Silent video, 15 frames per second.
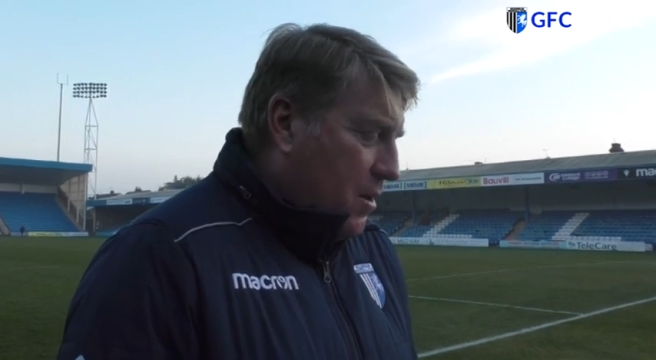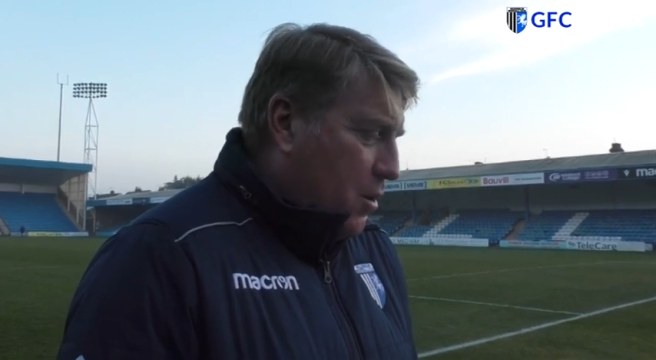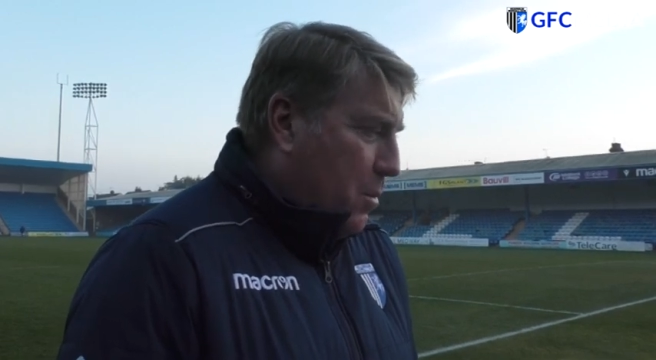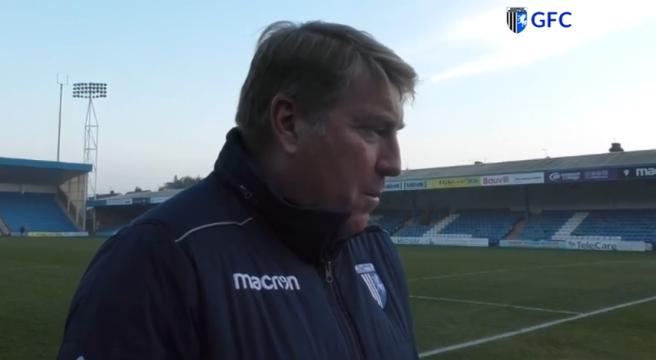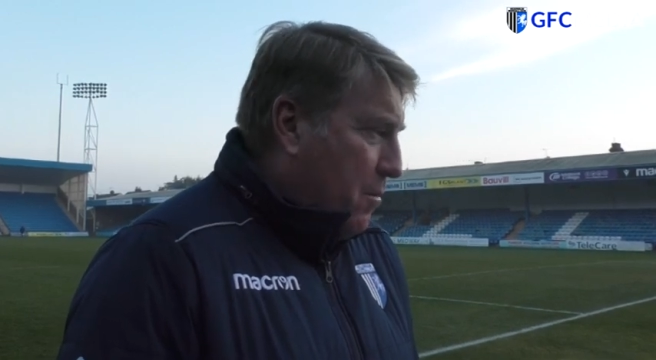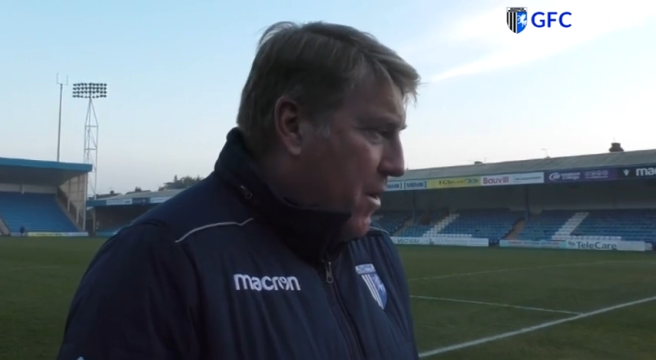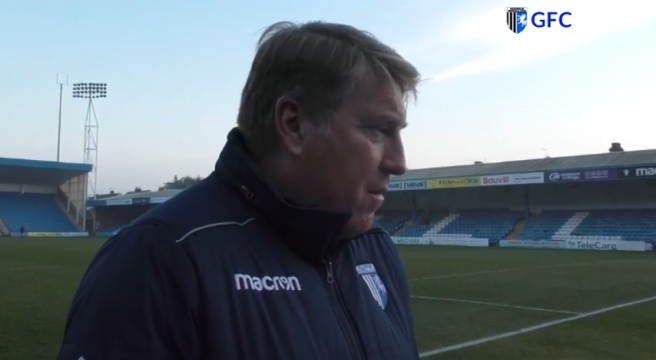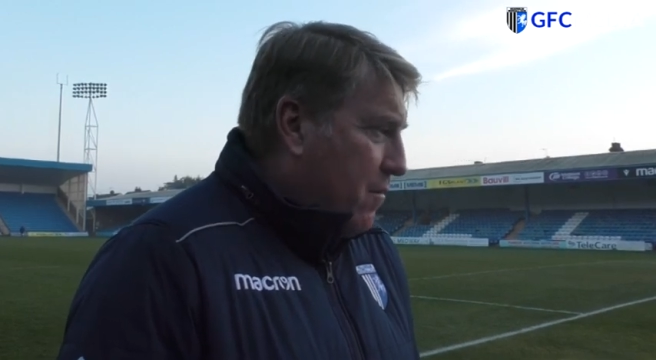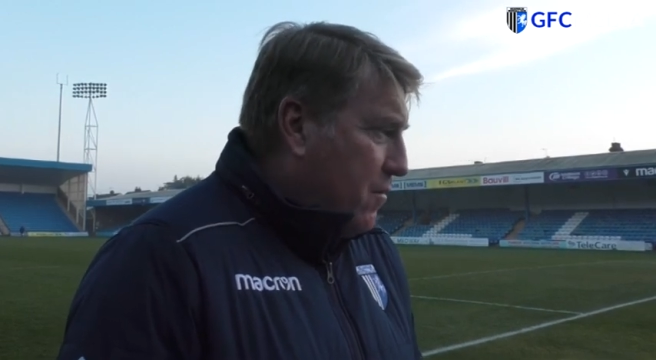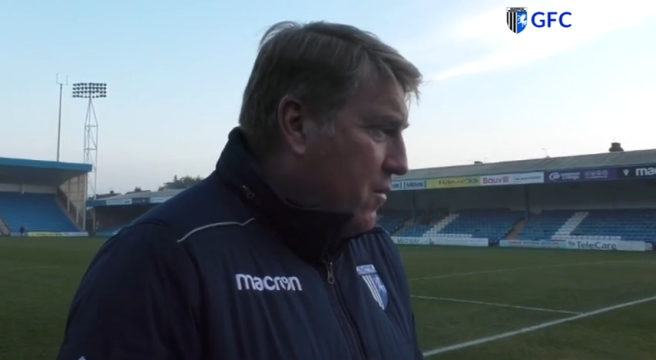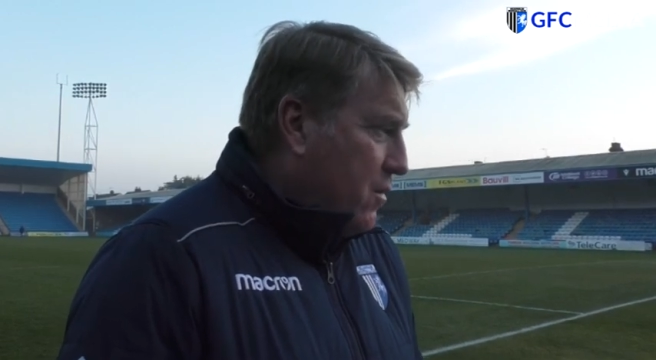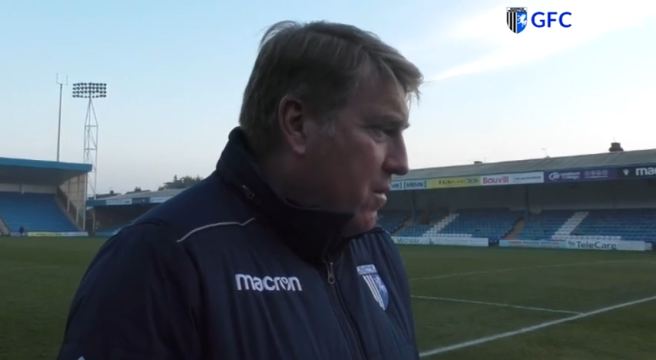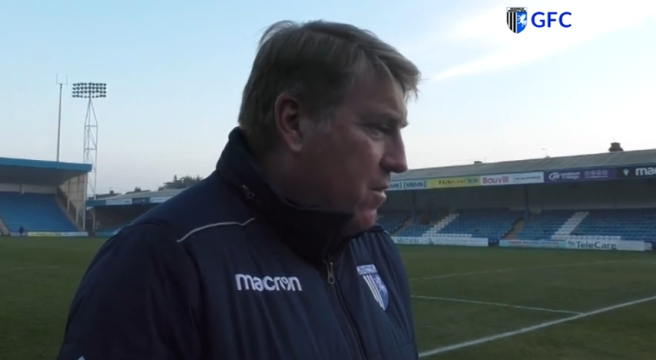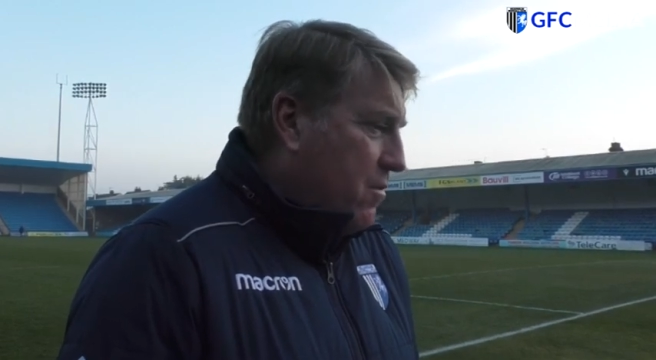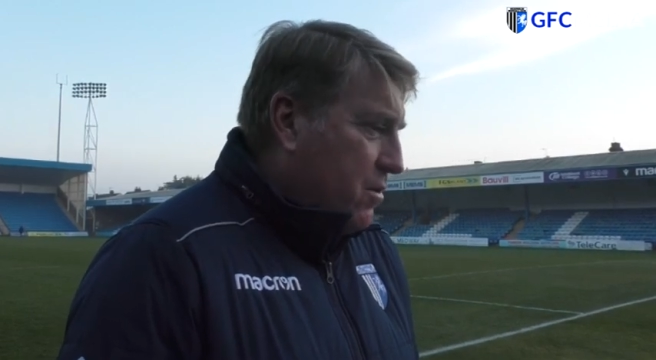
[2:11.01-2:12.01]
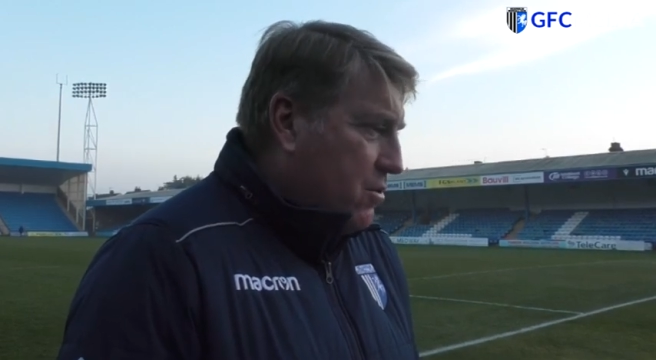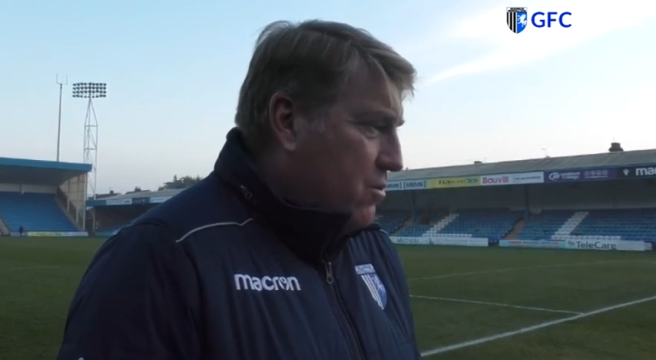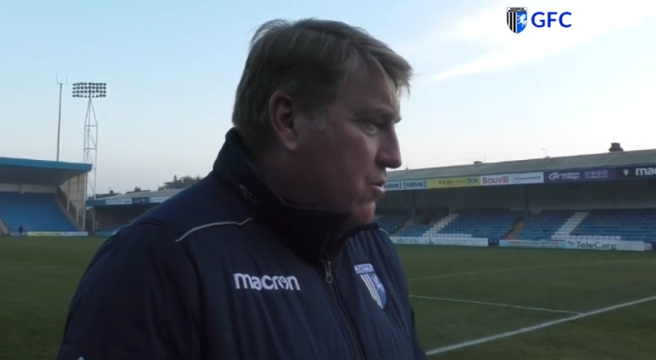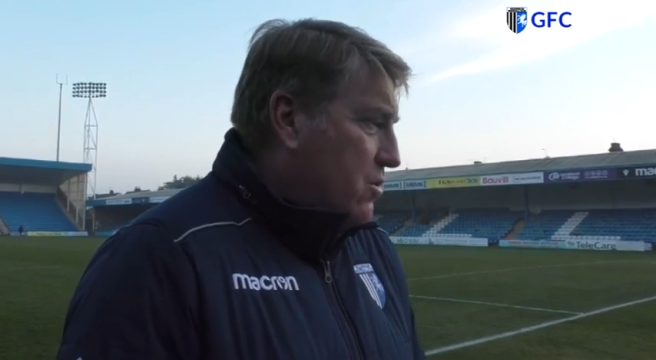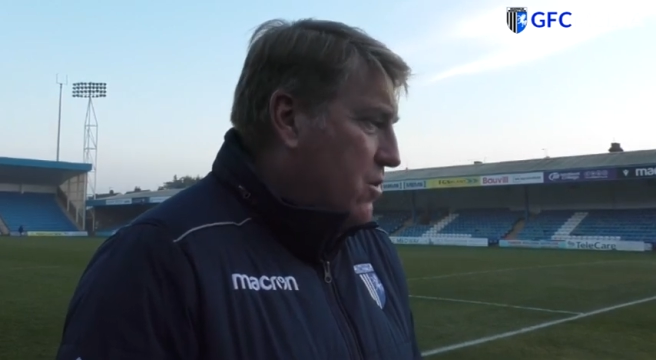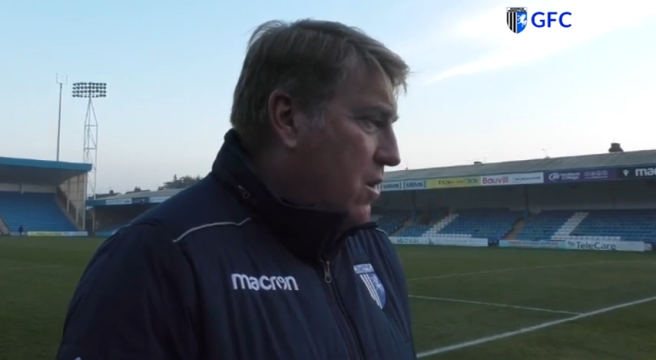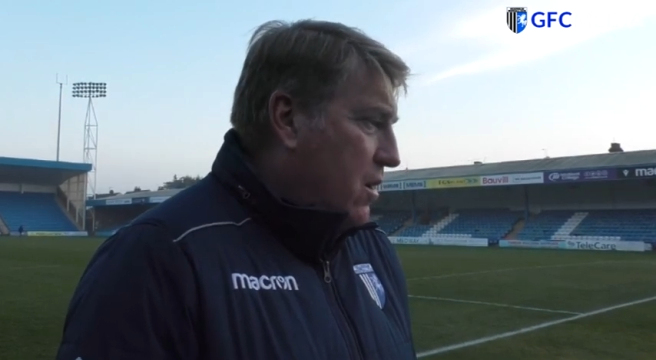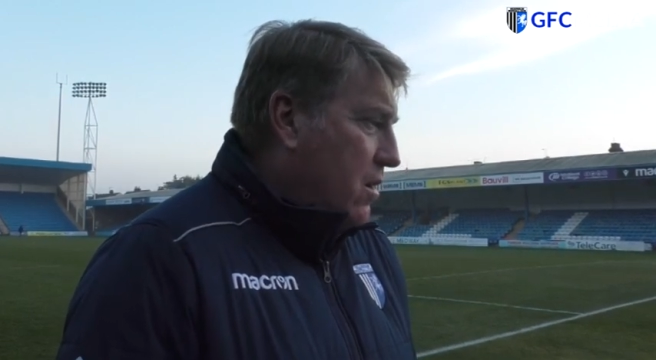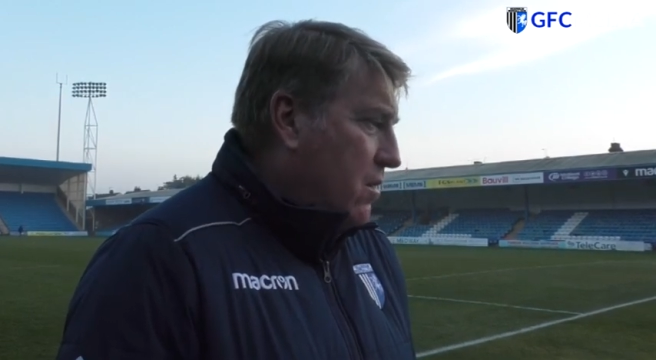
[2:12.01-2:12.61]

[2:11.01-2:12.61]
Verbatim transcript: up at Bradford, and they're a good side,